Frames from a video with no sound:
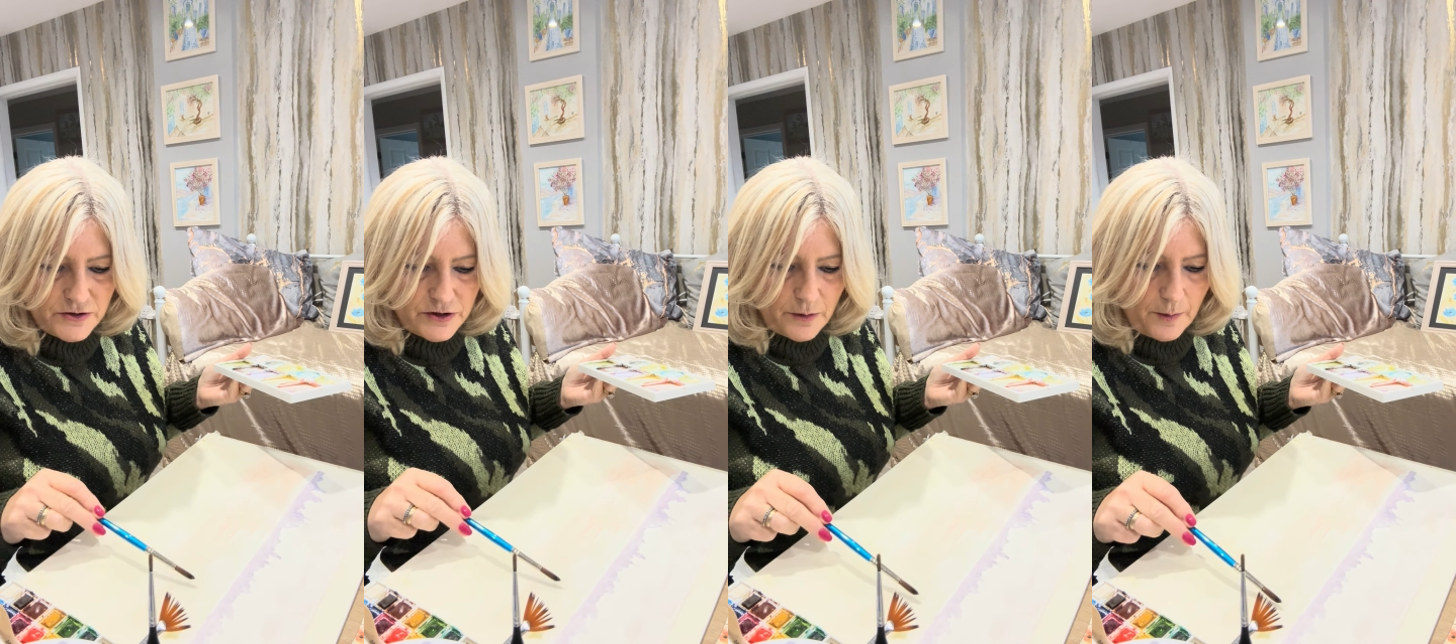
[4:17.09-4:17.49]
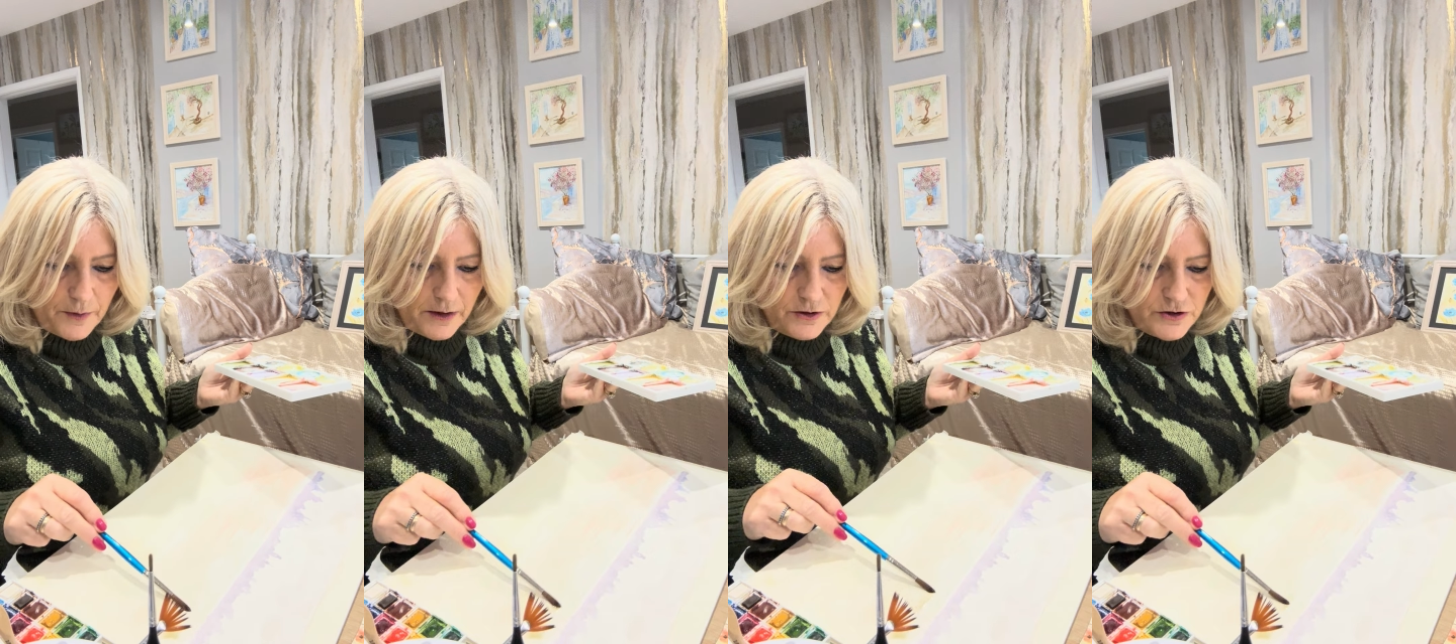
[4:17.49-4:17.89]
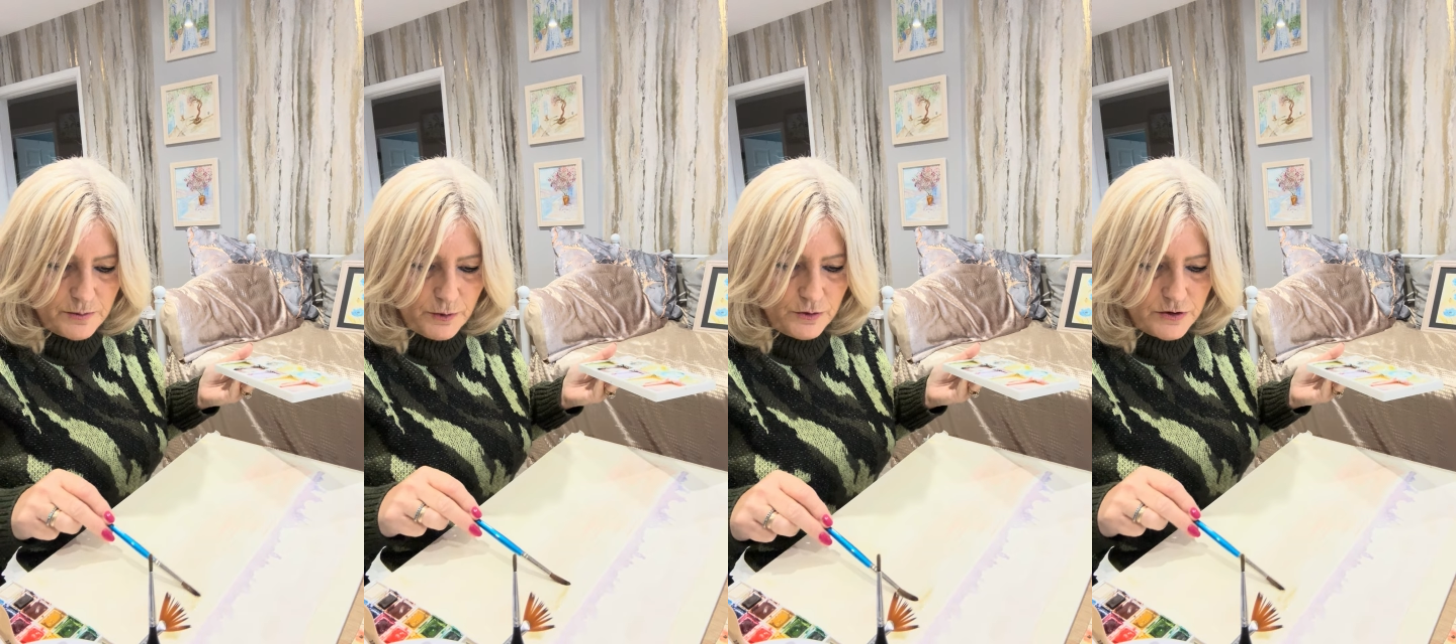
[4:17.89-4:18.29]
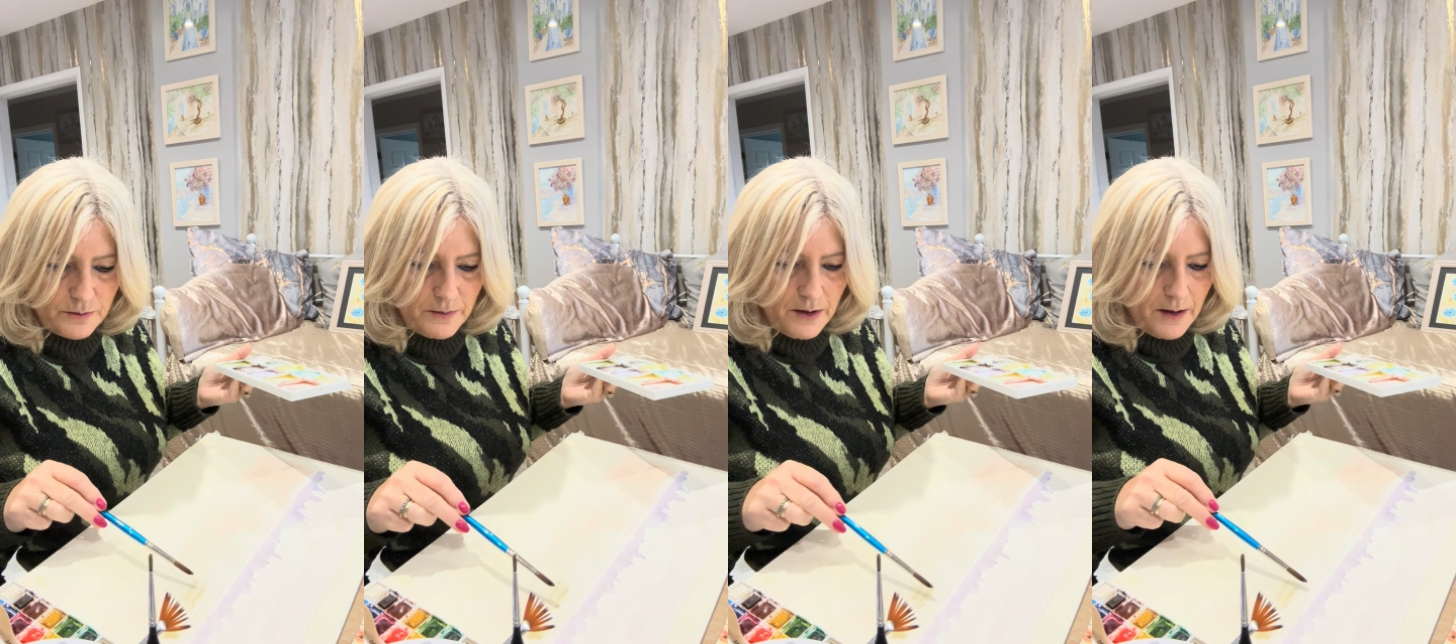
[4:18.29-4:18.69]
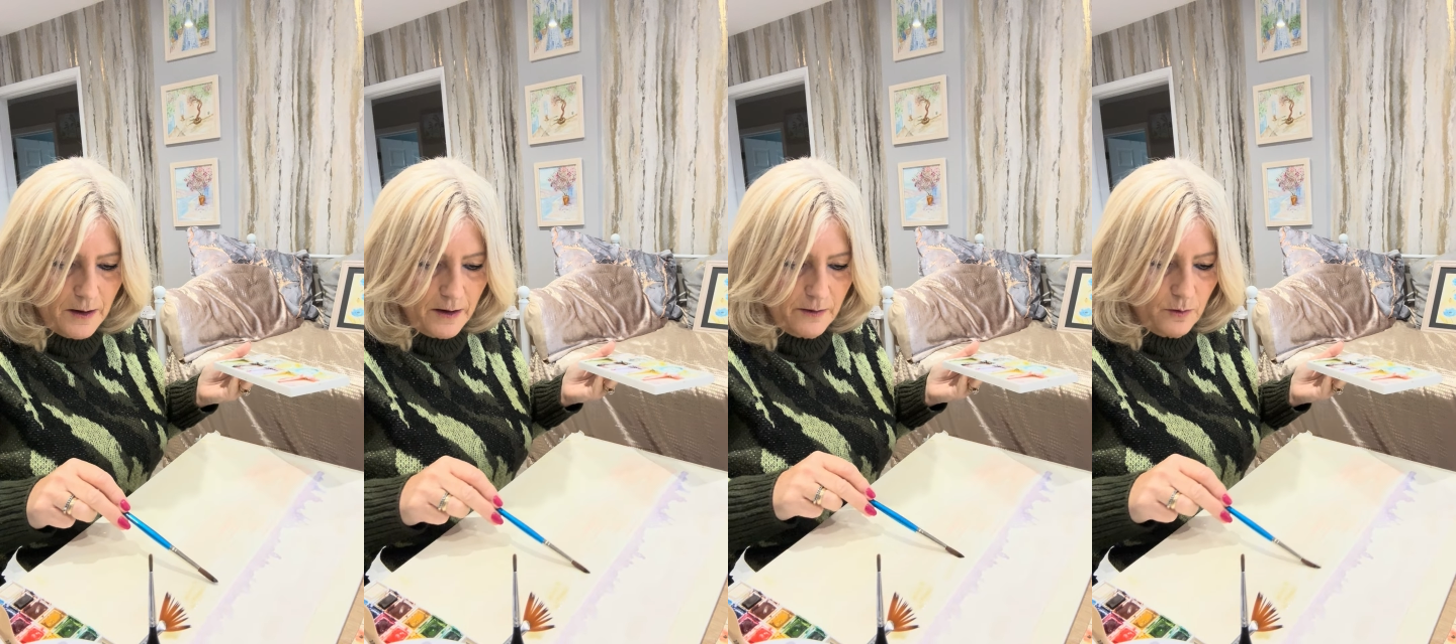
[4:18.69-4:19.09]
So I'm going to just put some
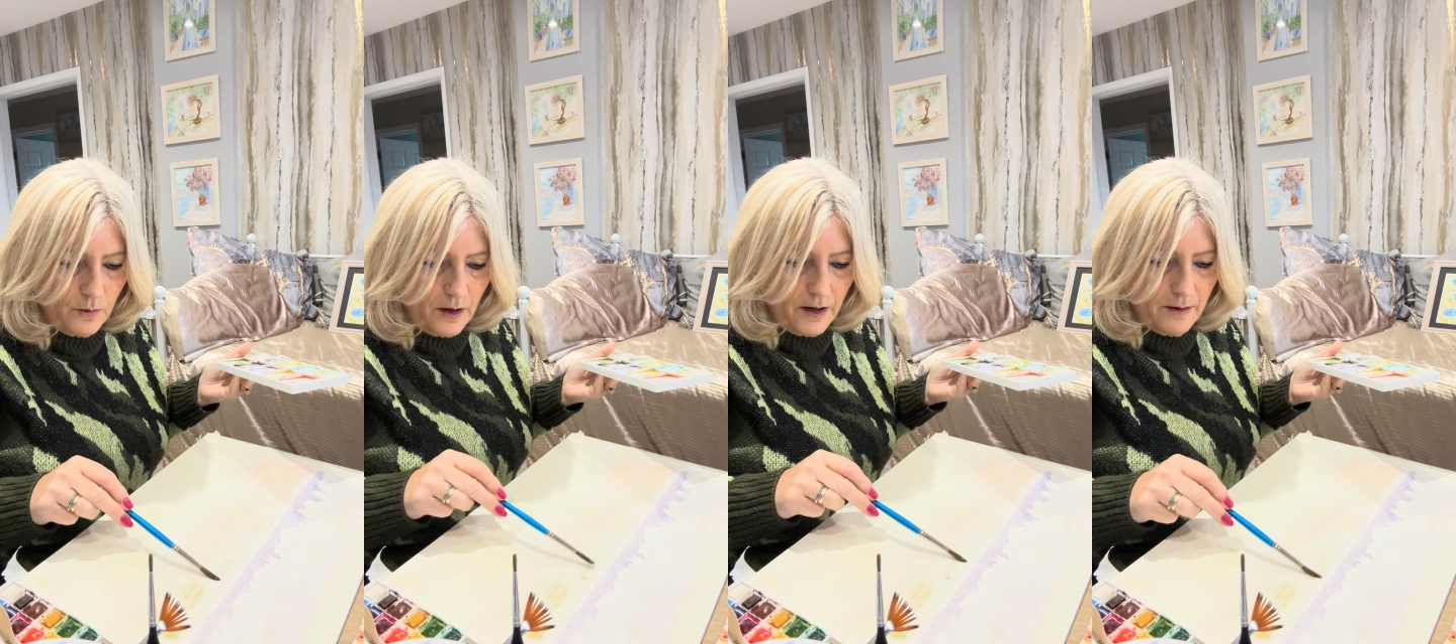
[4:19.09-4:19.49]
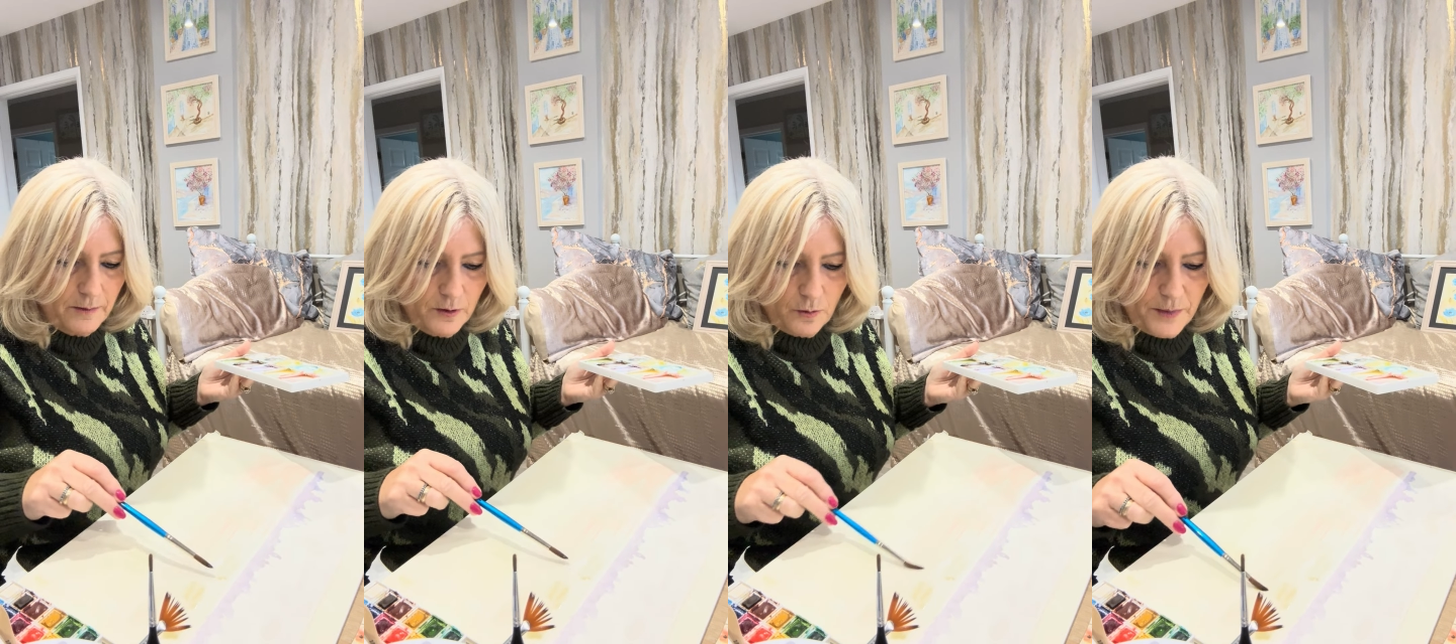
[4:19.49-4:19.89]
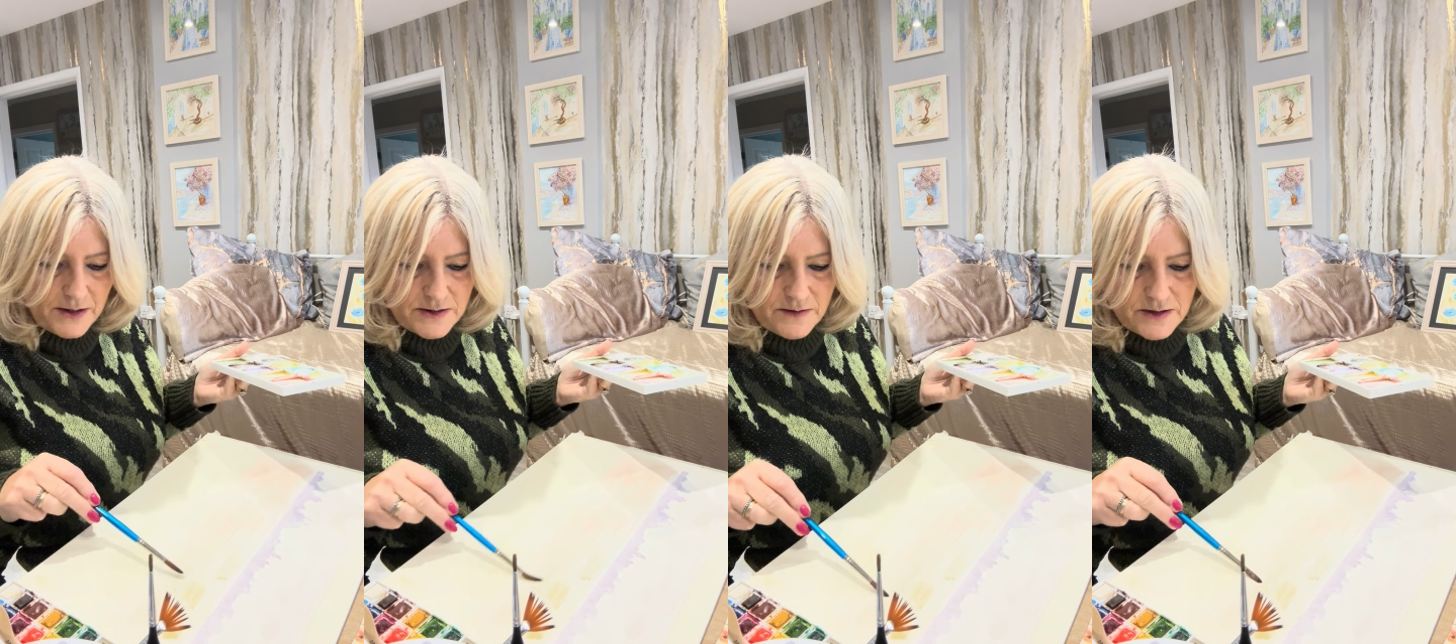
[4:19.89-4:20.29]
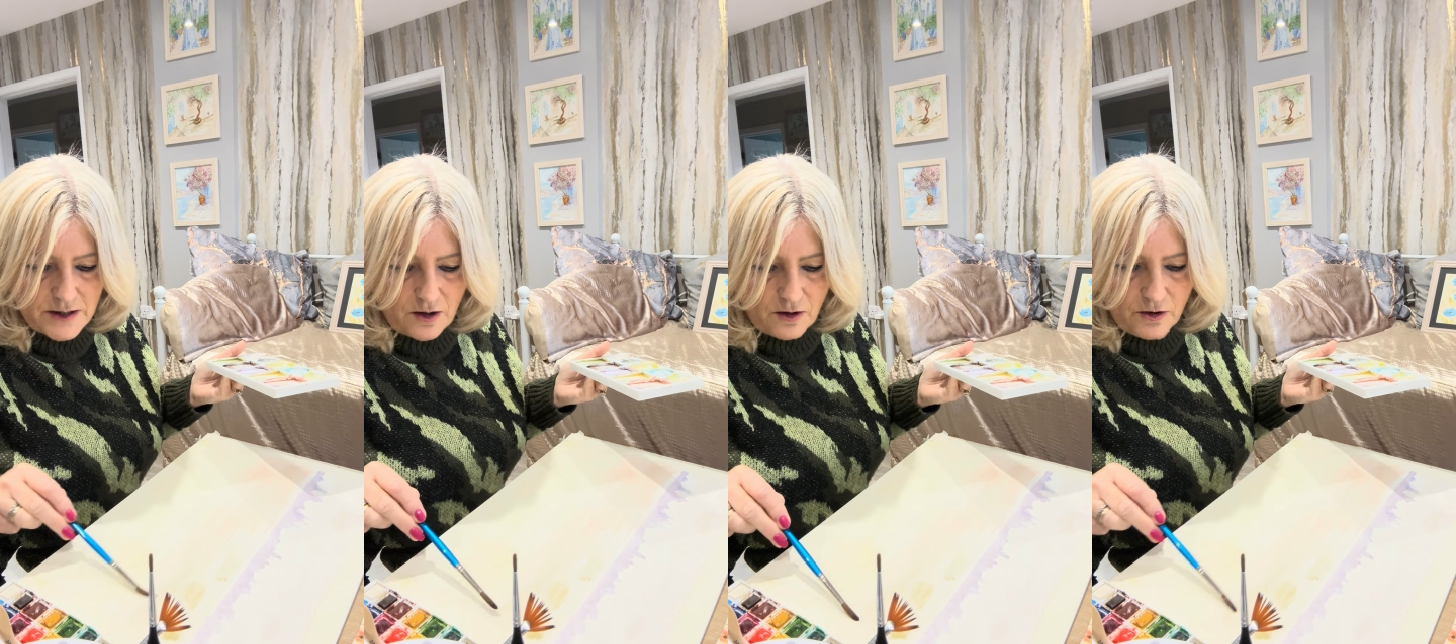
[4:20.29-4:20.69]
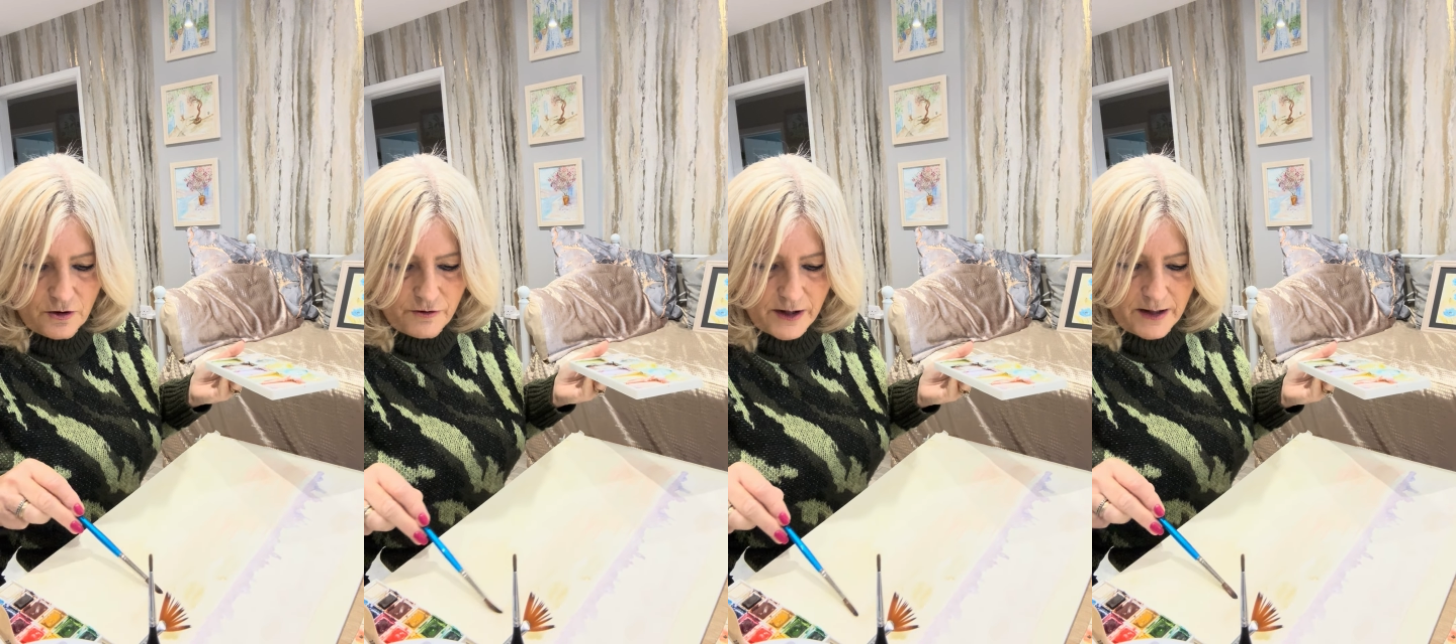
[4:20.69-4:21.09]
little bits of the darker
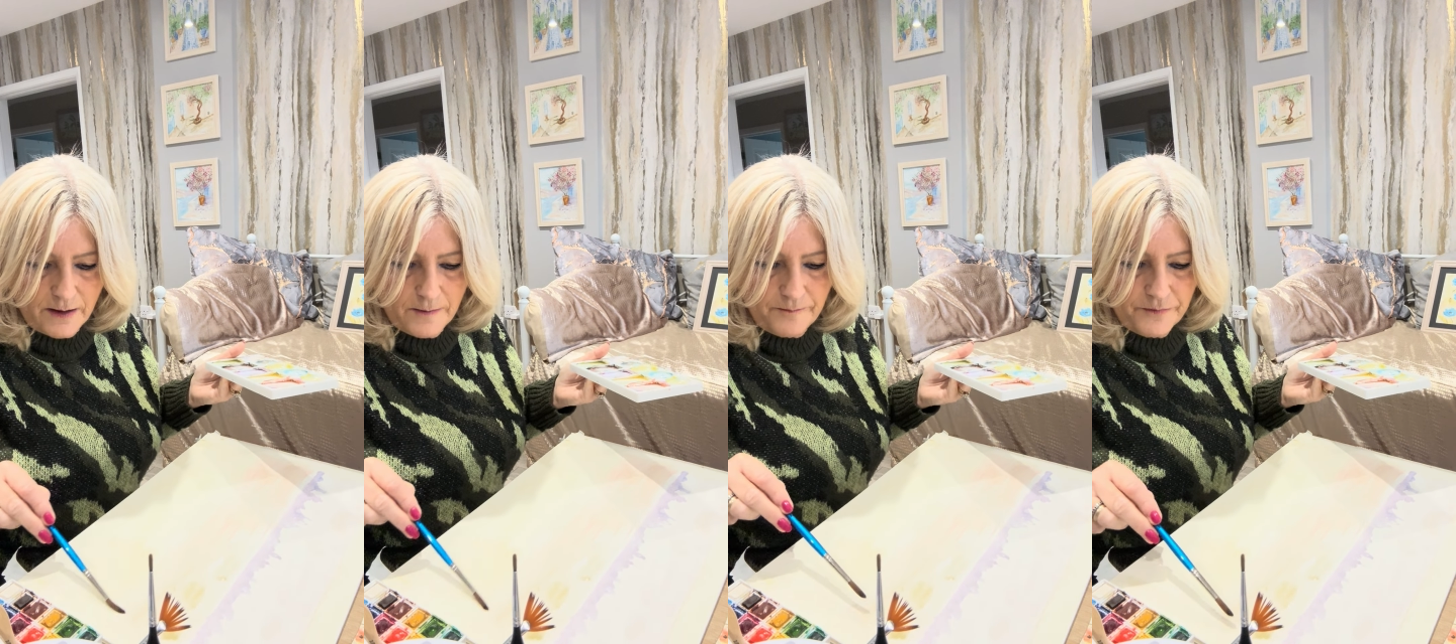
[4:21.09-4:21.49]
green